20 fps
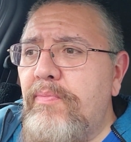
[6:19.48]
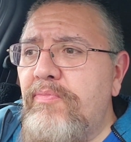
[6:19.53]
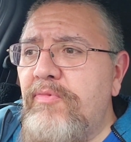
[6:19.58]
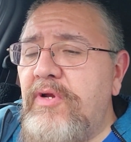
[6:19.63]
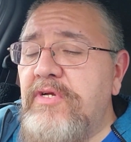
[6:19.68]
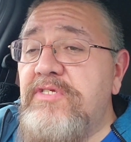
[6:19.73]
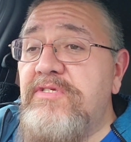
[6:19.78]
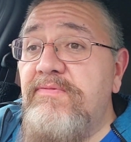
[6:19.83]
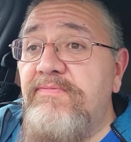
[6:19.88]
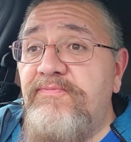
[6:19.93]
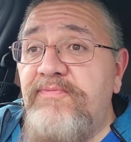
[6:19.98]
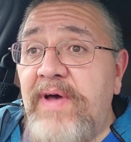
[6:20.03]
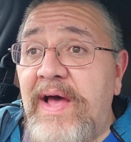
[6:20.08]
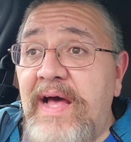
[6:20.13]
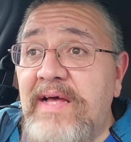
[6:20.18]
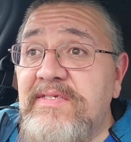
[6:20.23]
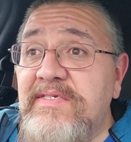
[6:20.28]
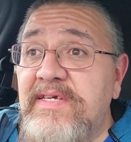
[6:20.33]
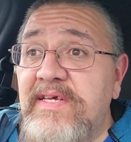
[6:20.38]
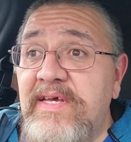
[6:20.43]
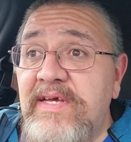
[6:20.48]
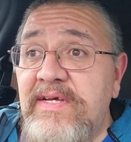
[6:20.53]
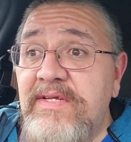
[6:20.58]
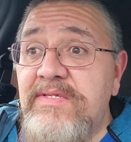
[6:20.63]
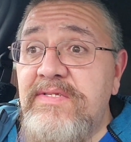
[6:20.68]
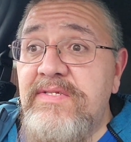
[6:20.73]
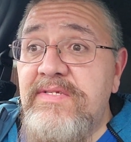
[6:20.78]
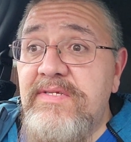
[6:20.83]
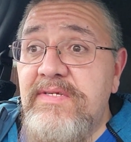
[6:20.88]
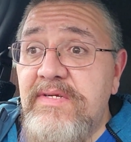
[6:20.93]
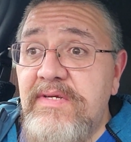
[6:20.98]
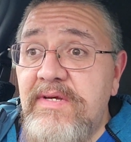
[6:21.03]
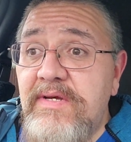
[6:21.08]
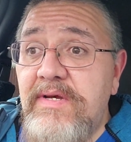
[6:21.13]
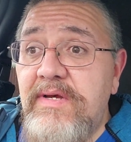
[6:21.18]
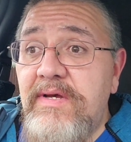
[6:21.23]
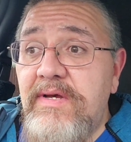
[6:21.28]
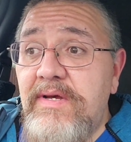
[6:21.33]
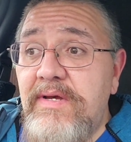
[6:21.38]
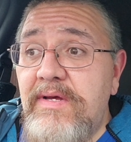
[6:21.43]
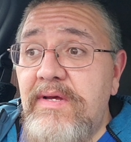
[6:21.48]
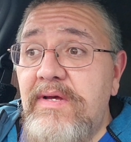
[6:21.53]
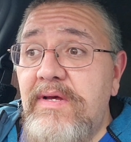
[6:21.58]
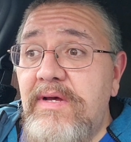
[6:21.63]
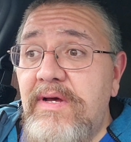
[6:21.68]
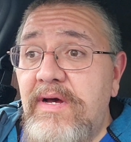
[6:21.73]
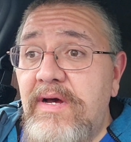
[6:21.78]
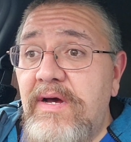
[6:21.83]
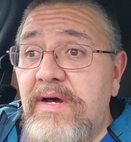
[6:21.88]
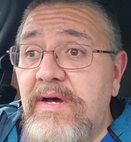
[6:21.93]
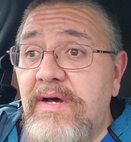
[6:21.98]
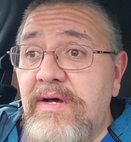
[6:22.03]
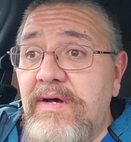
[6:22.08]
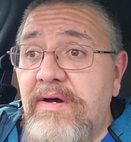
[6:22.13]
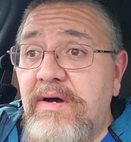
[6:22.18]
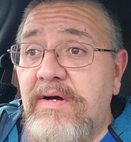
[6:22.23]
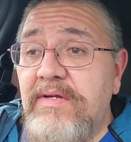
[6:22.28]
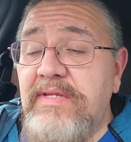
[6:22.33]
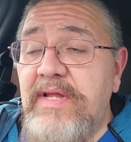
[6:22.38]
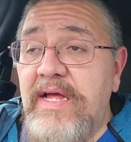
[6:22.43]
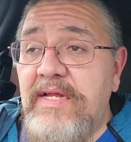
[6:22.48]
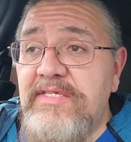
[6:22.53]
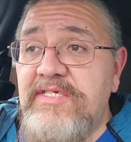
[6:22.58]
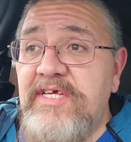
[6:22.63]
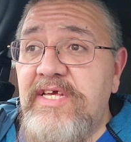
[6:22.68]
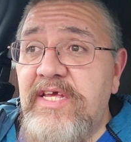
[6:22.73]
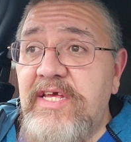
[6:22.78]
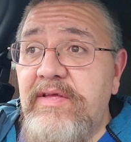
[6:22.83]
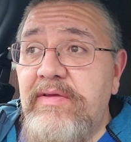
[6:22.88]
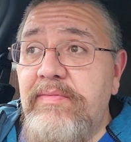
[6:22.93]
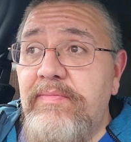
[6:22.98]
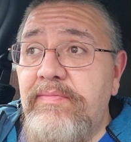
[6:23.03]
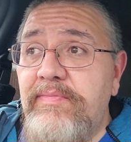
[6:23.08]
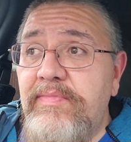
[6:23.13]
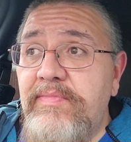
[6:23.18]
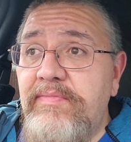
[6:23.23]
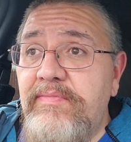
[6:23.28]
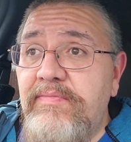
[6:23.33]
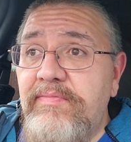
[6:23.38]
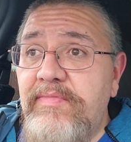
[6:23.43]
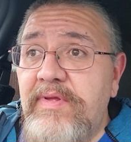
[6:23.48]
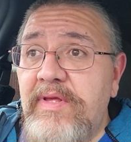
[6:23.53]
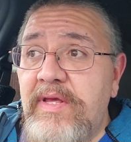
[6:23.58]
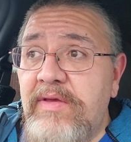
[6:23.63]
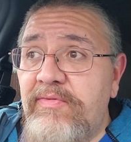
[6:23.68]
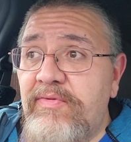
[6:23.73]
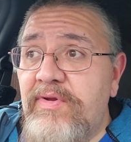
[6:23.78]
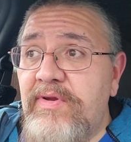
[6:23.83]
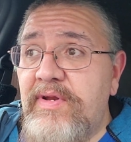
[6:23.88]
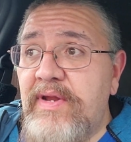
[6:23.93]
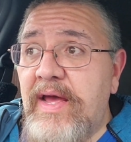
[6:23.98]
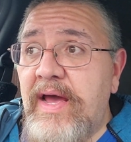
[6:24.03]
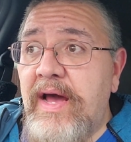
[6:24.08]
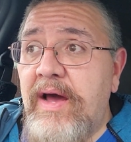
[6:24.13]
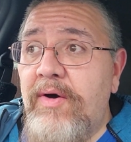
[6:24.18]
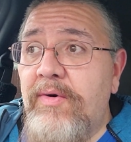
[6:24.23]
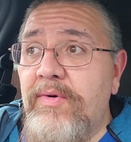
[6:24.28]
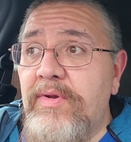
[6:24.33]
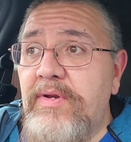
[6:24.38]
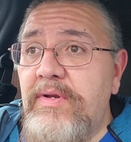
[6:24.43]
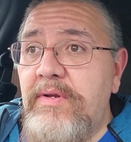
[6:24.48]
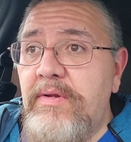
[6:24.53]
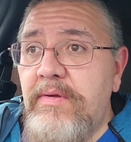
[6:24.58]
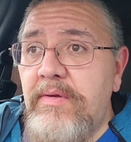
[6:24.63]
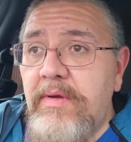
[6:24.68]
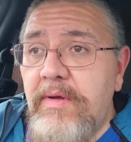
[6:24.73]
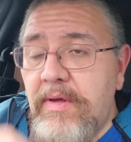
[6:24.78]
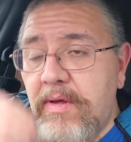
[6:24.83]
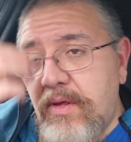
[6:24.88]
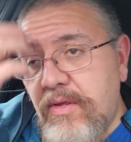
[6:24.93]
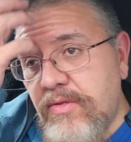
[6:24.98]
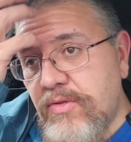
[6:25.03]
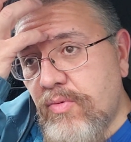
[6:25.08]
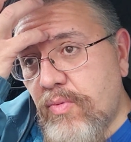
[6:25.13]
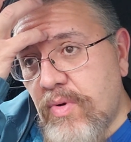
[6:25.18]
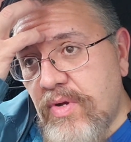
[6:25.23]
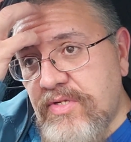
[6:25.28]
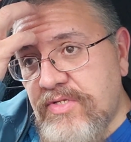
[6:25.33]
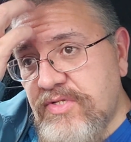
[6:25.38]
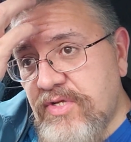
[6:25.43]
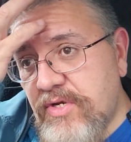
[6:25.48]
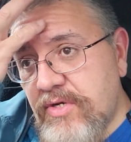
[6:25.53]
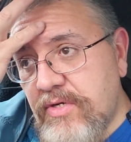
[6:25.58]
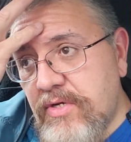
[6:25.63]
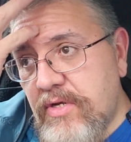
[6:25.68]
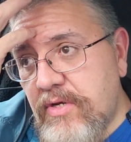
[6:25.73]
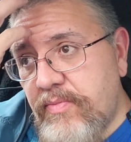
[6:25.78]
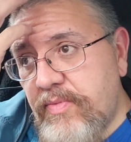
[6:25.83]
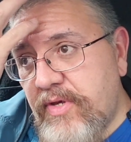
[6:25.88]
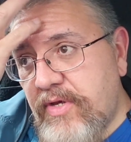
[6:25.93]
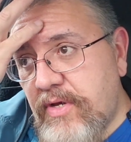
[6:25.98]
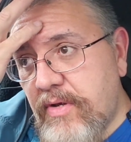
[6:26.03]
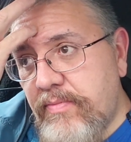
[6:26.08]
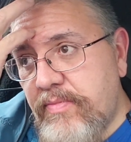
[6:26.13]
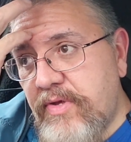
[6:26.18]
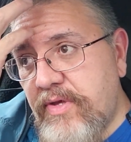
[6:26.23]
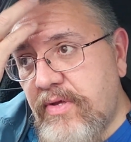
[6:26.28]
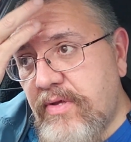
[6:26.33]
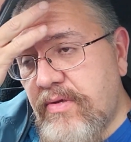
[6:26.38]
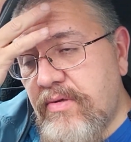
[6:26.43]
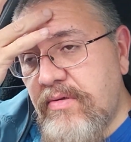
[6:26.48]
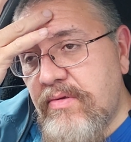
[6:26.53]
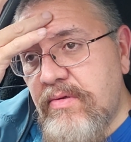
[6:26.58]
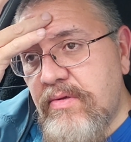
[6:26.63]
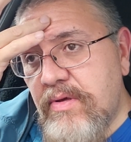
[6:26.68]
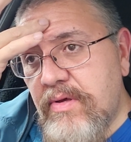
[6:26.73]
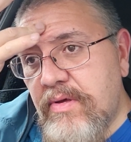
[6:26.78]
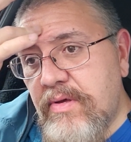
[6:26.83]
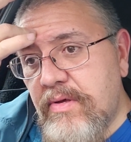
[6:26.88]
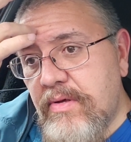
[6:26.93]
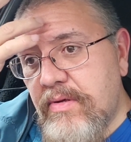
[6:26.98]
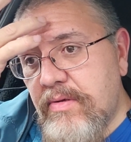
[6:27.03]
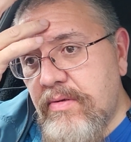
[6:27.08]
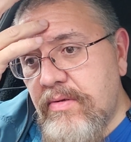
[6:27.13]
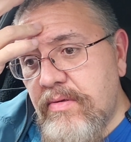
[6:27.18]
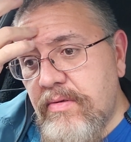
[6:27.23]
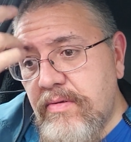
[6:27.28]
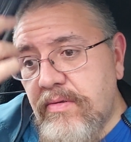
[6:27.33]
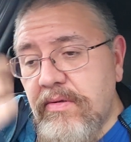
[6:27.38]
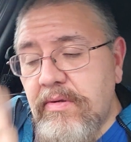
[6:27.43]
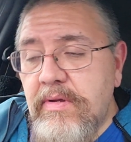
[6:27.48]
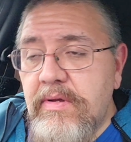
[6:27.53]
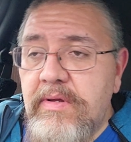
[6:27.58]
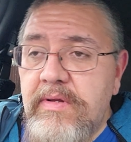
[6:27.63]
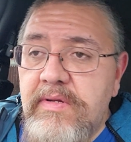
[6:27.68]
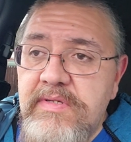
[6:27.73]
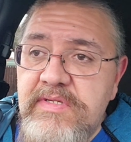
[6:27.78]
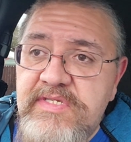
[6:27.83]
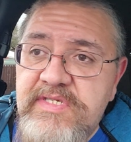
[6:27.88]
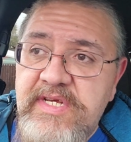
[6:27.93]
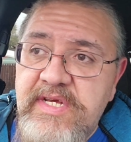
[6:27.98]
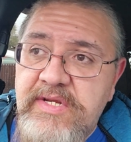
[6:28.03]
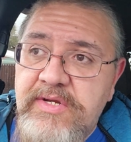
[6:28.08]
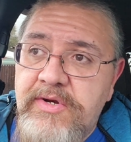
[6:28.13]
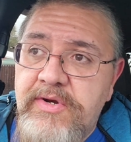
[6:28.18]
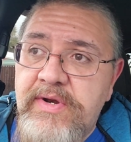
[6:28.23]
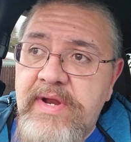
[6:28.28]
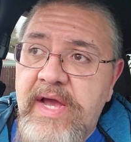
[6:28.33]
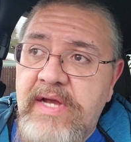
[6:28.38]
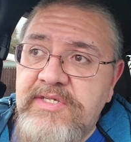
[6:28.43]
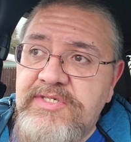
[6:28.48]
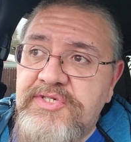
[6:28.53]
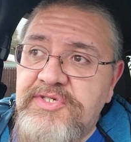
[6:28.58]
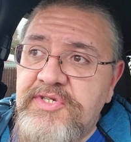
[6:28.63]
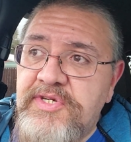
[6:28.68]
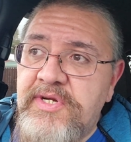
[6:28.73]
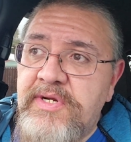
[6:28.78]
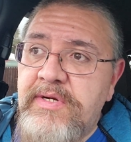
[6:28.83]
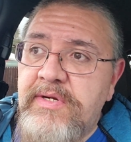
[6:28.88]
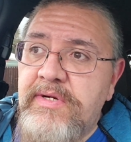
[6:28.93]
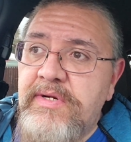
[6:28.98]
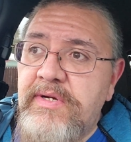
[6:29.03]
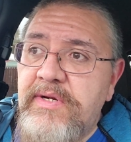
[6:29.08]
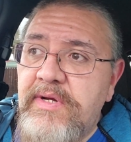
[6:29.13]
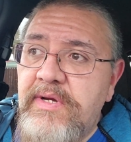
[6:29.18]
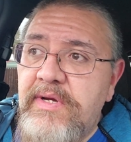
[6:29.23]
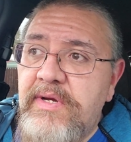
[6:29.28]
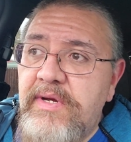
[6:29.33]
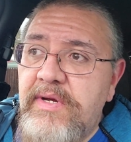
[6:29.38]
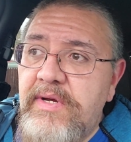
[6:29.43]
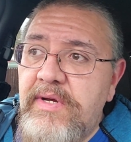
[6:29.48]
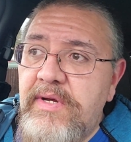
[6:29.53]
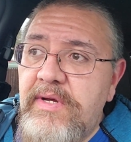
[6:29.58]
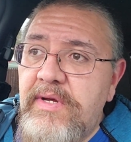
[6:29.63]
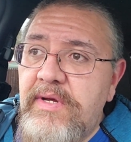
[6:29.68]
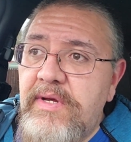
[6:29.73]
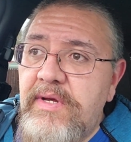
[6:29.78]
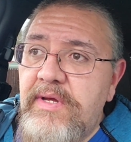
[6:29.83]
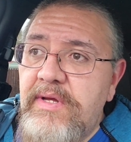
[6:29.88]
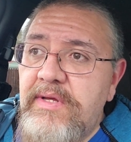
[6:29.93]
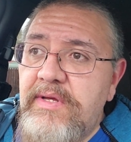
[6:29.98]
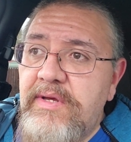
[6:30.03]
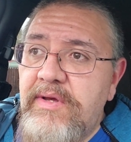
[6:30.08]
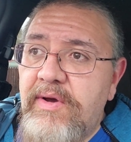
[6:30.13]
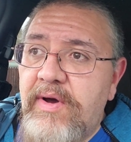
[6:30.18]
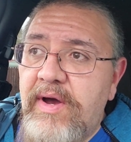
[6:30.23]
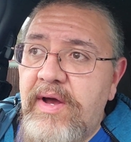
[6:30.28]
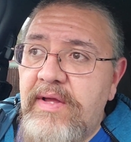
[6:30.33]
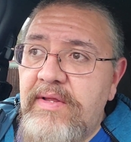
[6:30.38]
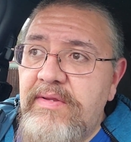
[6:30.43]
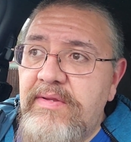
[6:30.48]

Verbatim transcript: there's some fast kids uh, on that team even now, and the ones that are going to be coming uh, a senior next year. You know,